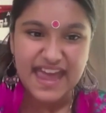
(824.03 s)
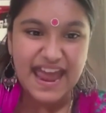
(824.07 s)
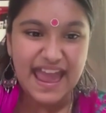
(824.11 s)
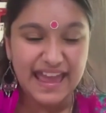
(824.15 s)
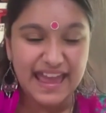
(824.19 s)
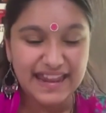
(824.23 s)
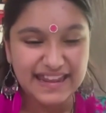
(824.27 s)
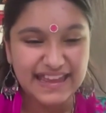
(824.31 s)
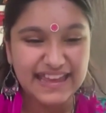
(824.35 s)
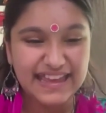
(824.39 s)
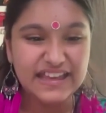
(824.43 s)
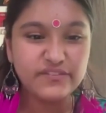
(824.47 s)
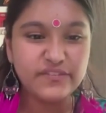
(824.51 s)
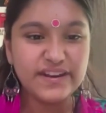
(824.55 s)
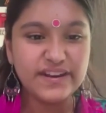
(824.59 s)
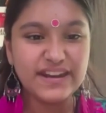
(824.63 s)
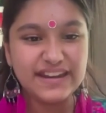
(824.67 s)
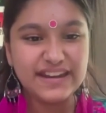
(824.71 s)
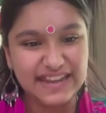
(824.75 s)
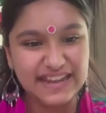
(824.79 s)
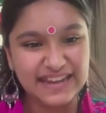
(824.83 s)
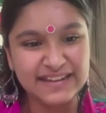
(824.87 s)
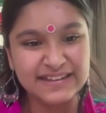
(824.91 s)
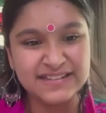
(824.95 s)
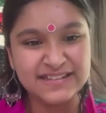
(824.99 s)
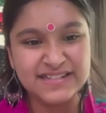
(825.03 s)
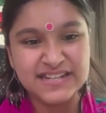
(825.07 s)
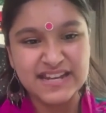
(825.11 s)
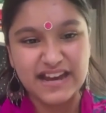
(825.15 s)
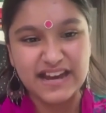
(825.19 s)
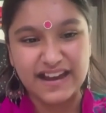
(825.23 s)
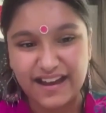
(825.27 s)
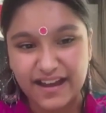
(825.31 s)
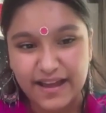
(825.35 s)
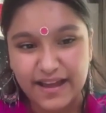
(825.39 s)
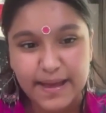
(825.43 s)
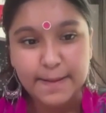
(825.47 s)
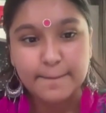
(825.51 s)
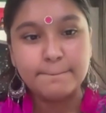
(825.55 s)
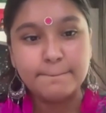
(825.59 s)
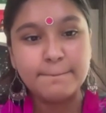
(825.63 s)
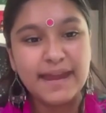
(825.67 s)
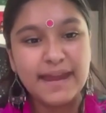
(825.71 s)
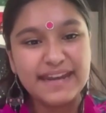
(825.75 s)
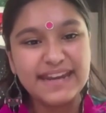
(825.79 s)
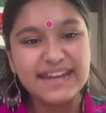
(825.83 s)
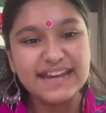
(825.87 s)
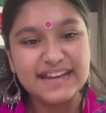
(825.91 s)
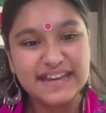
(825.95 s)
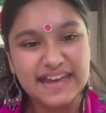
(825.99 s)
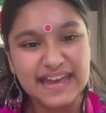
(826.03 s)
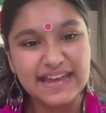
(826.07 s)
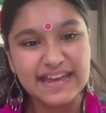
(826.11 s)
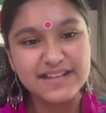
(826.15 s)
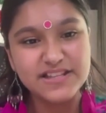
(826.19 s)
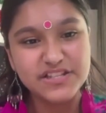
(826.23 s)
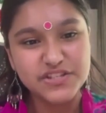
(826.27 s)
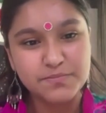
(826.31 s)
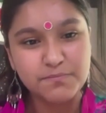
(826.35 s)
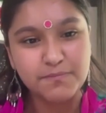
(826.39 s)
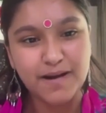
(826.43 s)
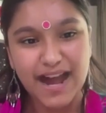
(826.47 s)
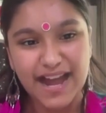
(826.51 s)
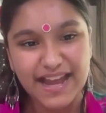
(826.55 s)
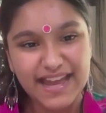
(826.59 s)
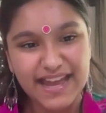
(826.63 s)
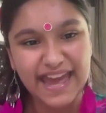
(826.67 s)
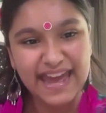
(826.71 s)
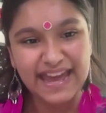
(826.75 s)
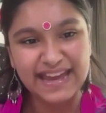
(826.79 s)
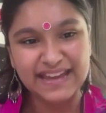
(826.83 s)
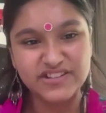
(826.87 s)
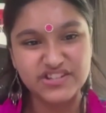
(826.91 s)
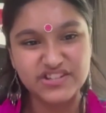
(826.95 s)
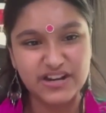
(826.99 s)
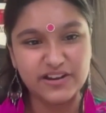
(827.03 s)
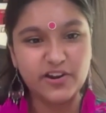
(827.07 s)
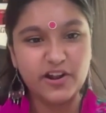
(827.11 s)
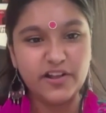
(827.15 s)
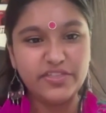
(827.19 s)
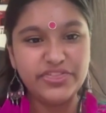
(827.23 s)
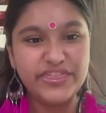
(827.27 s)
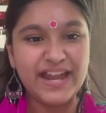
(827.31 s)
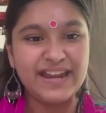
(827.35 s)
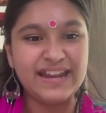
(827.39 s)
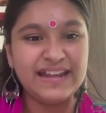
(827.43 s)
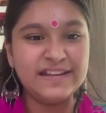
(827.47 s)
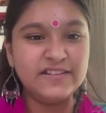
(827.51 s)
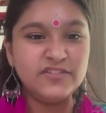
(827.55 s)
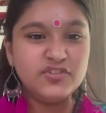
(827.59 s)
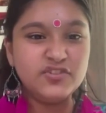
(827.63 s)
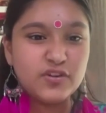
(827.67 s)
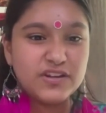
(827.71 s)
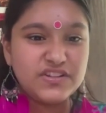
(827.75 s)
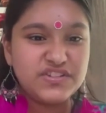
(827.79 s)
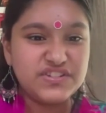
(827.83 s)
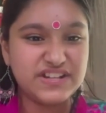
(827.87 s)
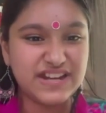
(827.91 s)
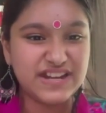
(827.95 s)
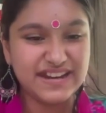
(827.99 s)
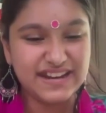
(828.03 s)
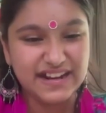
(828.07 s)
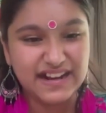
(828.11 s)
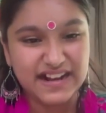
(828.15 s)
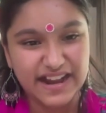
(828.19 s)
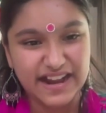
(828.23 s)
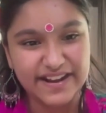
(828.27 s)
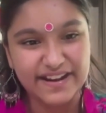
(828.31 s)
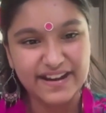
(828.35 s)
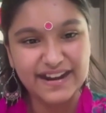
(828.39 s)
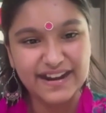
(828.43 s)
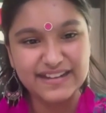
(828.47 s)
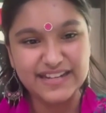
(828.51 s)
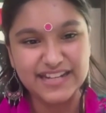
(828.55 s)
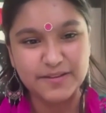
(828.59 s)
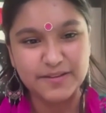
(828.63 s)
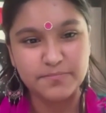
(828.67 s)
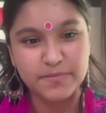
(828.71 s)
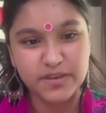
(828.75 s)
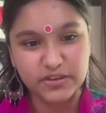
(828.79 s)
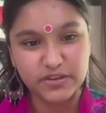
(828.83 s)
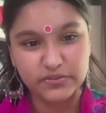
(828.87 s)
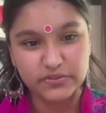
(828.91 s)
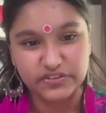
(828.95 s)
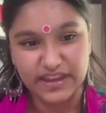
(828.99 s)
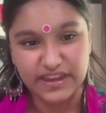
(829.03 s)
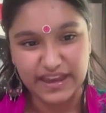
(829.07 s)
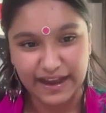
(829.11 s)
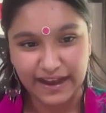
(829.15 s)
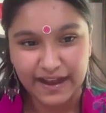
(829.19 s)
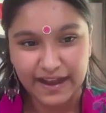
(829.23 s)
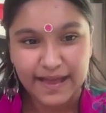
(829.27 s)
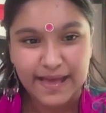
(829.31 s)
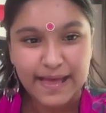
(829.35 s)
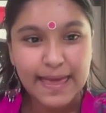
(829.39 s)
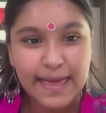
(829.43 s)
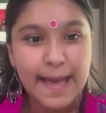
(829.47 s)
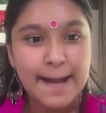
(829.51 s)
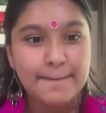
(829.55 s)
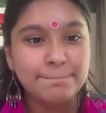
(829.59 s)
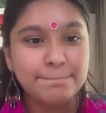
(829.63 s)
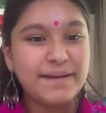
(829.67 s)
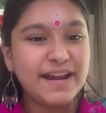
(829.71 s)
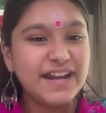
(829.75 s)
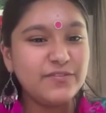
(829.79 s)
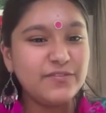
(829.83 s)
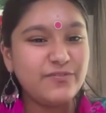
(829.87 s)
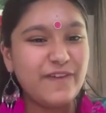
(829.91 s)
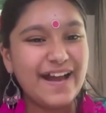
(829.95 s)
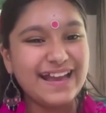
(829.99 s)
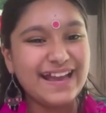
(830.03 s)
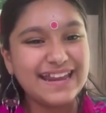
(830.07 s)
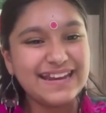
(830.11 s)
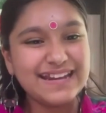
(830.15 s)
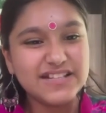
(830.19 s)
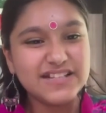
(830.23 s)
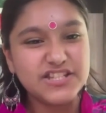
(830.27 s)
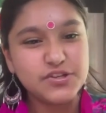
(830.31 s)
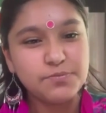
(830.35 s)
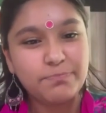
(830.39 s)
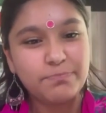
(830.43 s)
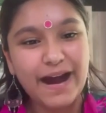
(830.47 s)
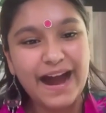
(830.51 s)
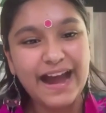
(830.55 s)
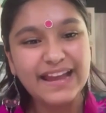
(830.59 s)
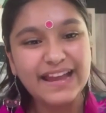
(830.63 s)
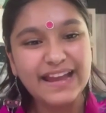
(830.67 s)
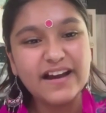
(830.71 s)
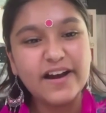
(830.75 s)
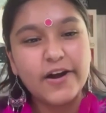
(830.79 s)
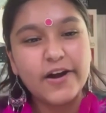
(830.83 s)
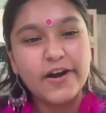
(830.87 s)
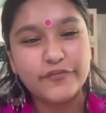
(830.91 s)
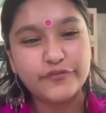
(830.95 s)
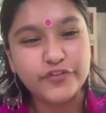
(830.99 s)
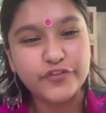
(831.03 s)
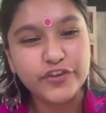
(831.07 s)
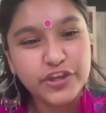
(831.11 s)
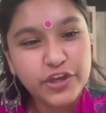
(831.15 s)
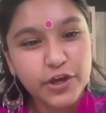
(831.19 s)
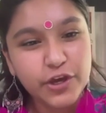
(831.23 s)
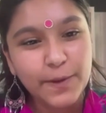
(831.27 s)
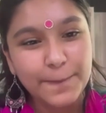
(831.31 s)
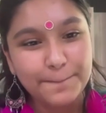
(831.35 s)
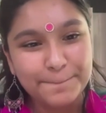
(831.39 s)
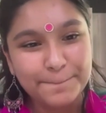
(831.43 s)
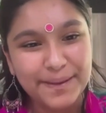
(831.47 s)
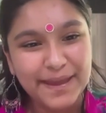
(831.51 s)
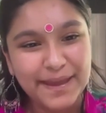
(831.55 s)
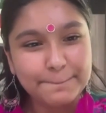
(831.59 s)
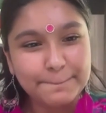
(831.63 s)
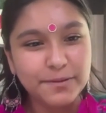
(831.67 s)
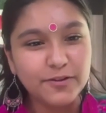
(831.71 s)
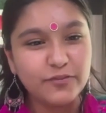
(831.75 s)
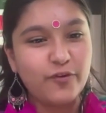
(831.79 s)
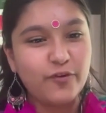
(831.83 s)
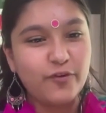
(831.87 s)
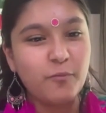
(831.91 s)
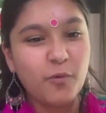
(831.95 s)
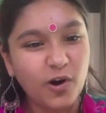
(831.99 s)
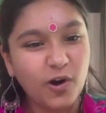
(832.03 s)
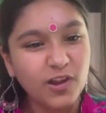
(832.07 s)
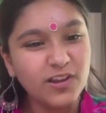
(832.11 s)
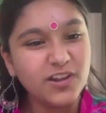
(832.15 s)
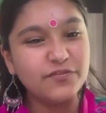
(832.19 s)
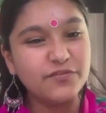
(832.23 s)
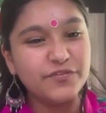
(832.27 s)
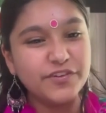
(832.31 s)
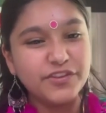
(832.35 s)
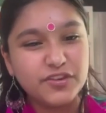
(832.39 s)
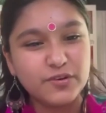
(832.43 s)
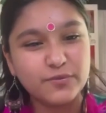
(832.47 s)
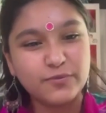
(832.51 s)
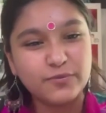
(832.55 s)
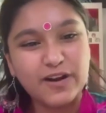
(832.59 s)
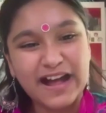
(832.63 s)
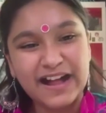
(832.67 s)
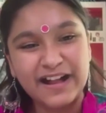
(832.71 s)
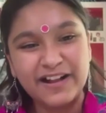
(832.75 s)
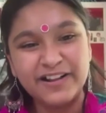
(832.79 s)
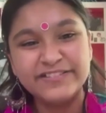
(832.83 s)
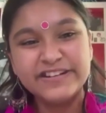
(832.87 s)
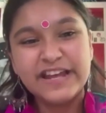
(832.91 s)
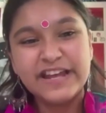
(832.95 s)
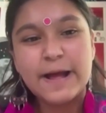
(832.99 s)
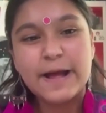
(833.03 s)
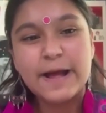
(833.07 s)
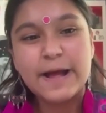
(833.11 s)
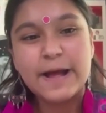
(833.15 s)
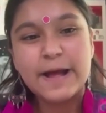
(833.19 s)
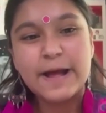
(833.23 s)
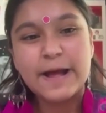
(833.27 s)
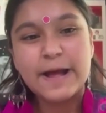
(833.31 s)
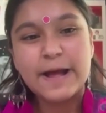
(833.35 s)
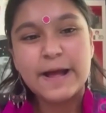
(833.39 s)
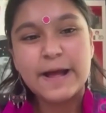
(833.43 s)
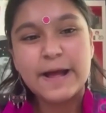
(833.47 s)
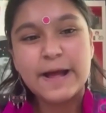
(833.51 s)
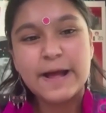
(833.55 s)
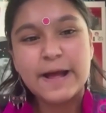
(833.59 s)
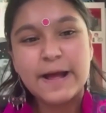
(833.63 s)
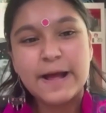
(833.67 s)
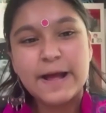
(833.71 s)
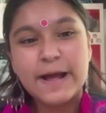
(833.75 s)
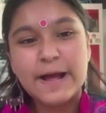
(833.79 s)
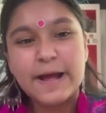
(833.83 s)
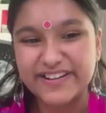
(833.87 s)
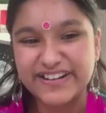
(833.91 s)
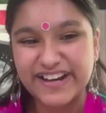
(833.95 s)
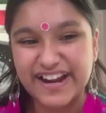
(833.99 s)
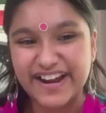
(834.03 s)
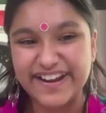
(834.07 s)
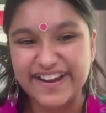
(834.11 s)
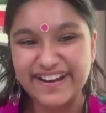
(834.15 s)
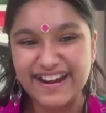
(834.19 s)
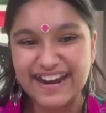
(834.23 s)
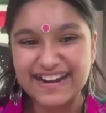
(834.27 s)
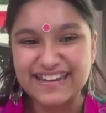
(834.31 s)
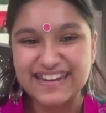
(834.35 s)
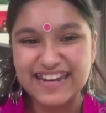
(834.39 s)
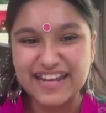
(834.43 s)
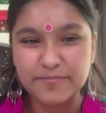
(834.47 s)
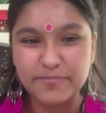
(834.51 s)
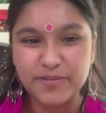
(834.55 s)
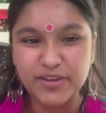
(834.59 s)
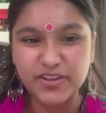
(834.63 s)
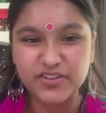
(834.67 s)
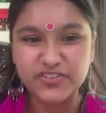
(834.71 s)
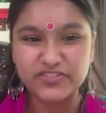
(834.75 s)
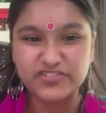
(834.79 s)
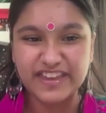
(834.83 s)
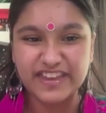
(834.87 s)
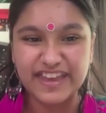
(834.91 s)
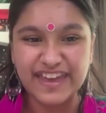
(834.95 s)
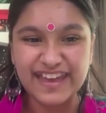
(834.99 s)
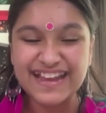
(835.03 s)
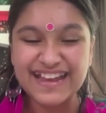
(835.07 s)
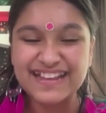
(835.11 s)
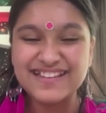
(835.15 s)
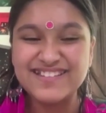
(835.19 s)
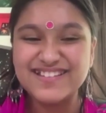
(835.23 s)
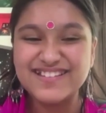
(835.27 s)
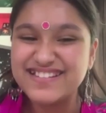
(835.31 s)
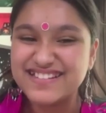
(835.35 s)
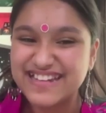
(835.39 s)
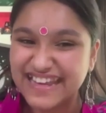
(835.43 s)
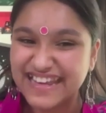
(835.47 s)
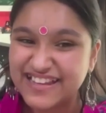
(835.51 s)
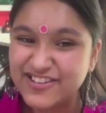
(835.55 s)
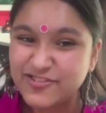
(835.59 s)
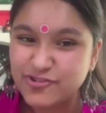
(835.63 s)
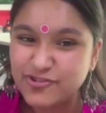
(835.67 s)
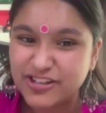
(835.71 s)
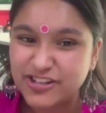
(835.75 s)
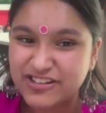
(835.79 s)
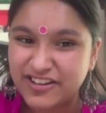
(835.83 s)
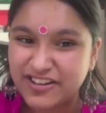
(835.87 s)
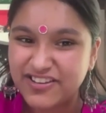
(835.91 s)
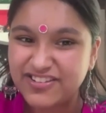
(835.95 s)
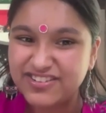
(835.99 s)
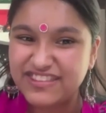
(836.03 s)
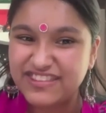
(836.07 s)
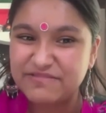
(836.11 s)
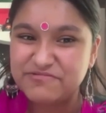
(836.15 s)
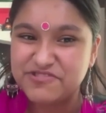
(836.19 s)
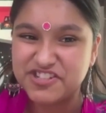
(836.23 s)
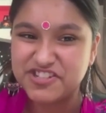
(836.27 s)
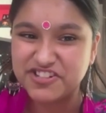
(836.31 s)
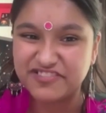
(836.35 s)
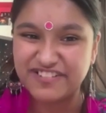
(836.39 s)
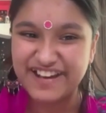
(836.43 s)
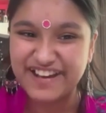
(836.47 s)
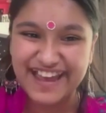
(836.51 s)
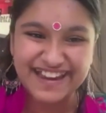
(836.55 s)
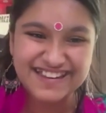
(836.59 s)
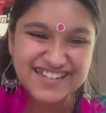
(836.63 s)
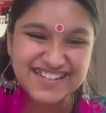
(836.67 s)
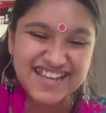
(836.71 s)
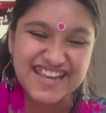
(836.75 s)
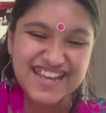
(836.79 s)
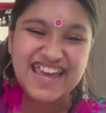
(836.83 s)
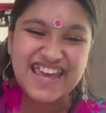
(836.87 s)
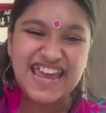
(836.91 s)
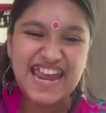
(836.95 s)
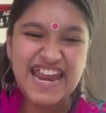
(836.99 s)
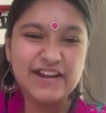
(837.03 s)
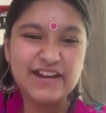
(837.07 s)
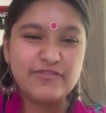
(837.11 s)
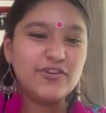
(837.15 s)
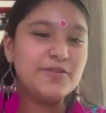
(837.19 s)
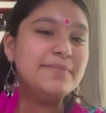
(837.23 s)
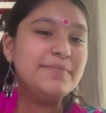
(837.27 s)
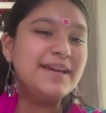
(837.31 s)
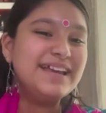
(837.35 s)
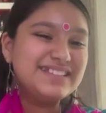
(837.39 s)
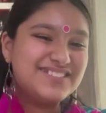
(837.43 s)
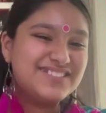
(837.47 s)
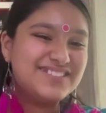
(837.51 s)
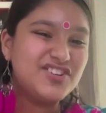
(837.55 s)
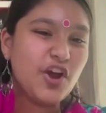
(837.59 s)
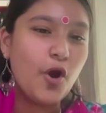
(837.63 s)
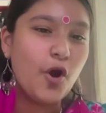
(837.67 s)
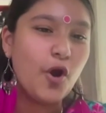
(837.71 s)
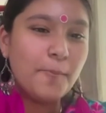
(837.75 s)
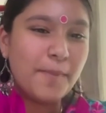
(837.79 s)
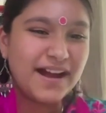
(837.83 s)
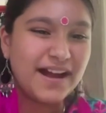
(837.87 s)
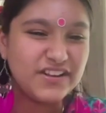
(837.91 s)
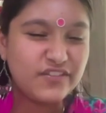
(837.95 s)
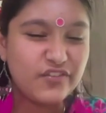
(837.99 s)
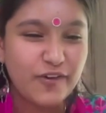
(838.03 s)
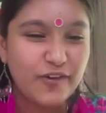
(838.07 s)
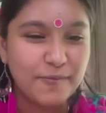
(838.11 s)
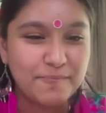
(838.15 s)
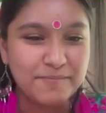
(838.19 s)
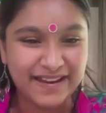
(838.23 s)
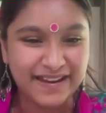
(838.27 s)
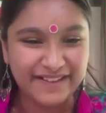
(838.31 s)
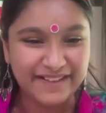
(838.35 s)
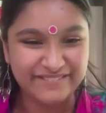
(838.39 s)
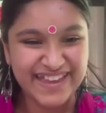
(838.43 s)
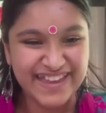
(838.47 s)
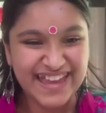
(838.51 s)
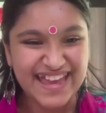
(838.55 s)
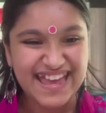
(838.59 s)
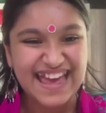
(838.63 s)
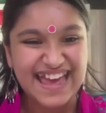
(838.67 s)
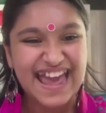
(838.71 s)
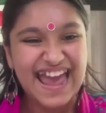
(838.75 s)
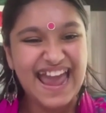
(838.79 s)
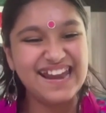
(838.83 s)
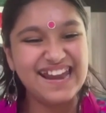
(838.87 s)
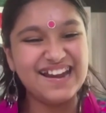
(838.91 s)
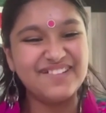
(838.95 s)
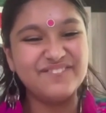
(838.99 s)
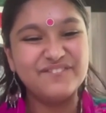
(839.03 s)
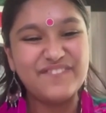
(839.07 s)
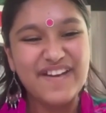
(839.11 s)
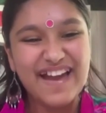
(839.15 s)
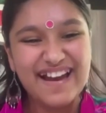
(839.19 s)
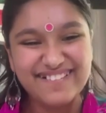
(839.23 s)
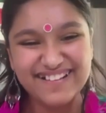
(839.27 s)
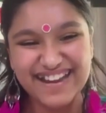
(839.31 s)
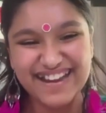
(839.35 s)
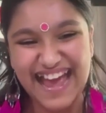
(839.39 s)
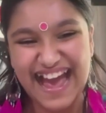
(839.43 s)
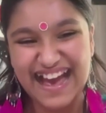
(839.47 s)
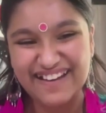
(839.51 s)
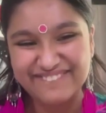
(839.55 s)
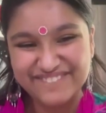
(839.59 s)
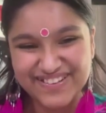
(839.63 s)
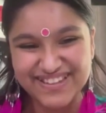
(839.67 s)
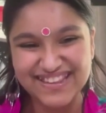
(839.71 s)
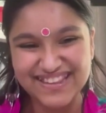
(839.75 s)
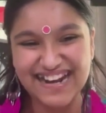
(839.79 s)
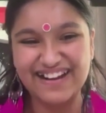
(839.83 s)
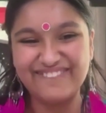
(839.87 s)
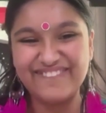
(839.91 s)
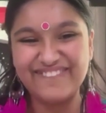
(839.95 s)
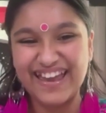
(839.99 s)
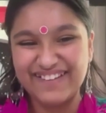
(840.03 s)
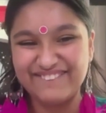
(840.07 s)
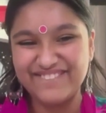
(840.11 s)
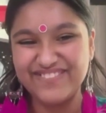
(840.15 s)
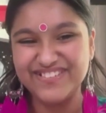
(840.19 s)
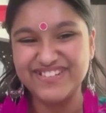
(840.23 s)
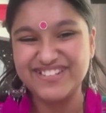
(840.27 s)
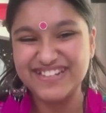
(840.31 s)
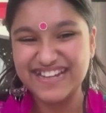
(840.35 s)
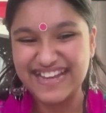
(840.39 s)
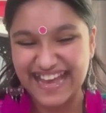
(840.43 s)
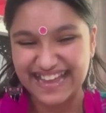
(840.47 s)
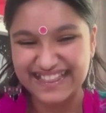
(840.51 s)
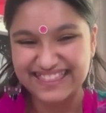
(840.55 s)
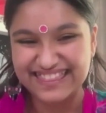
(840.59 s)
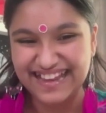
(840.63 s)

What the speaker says: And even in India, many kids my age are not that interested in Carnatic music. But if I can inspire a few people from all over the world to know more about Carnatic music and just introduce them to it, it would mean so much for me. And I'm very happy that I'm able to get